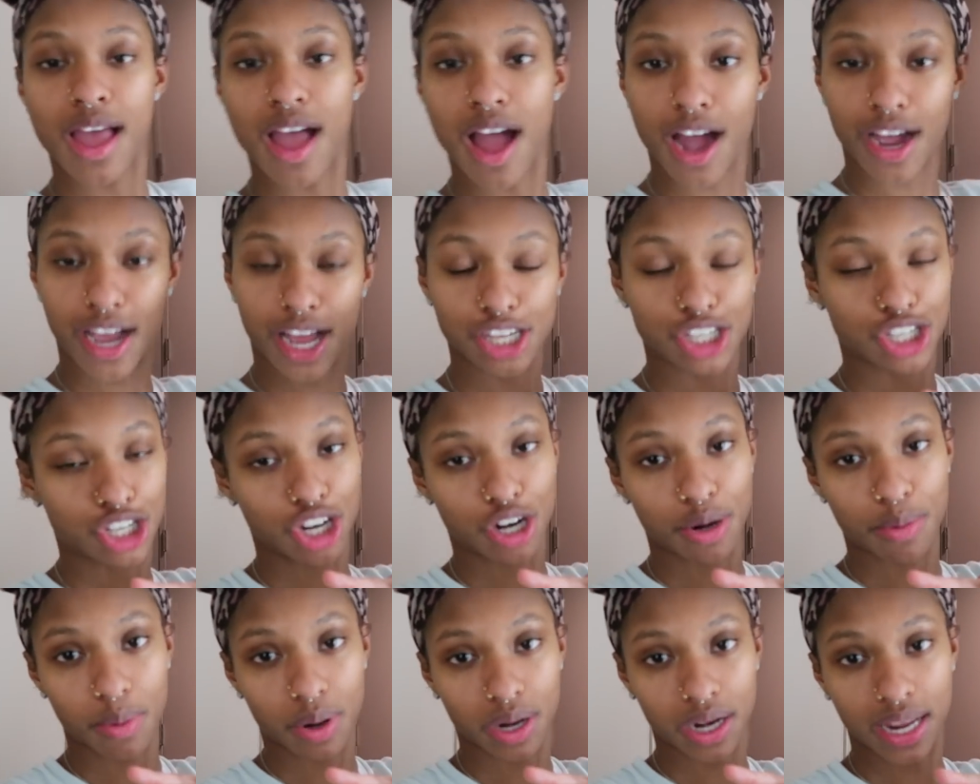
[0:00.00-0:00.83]
I'll catch y'all
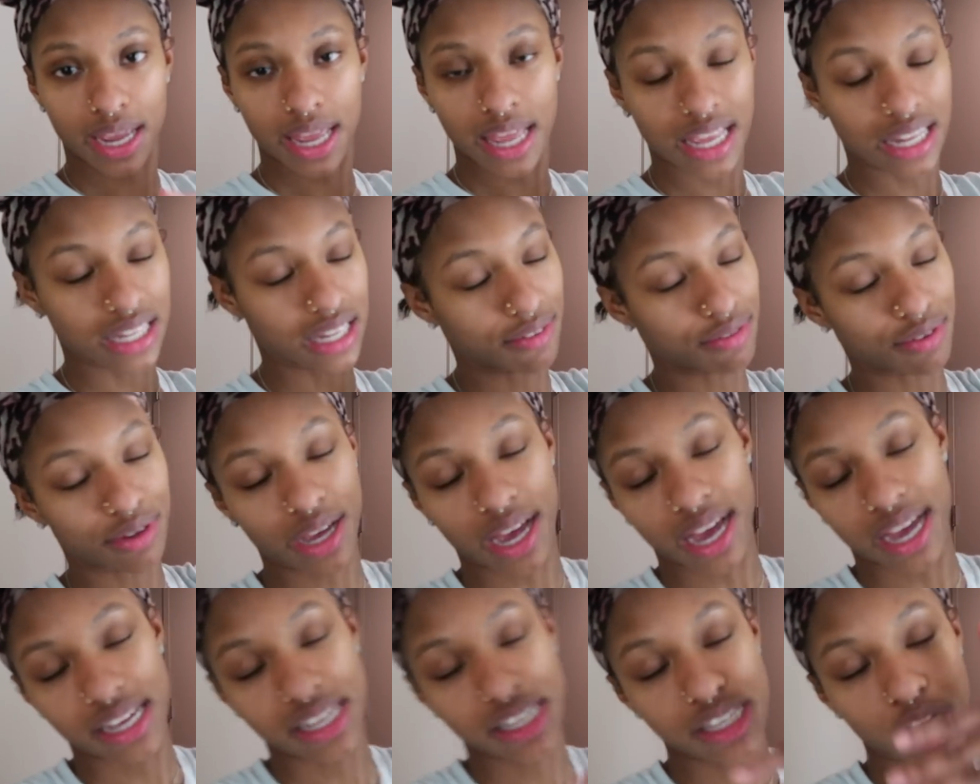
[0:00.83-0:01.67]
in the morning. Love you
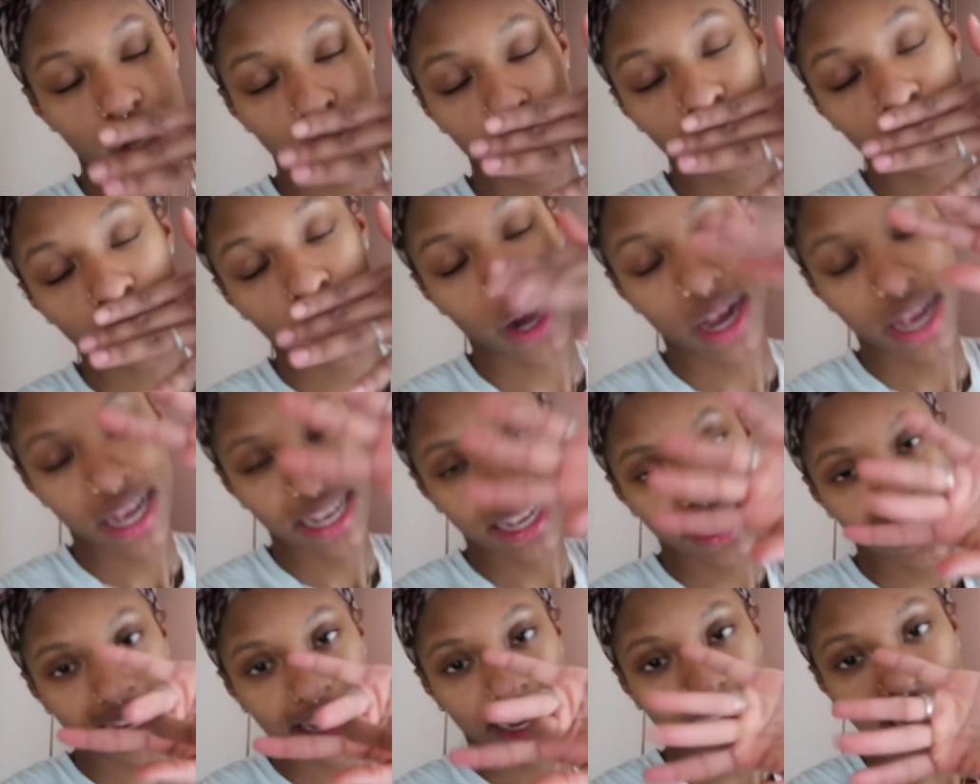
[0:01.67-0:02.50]
guys.
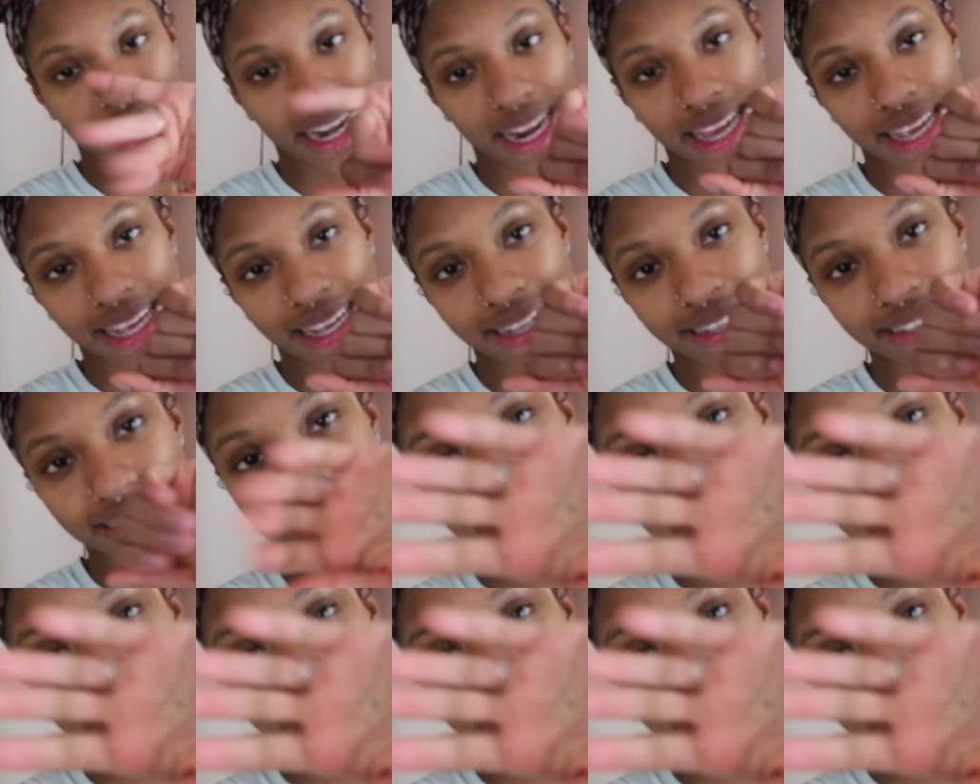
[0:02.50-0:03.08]
Good night.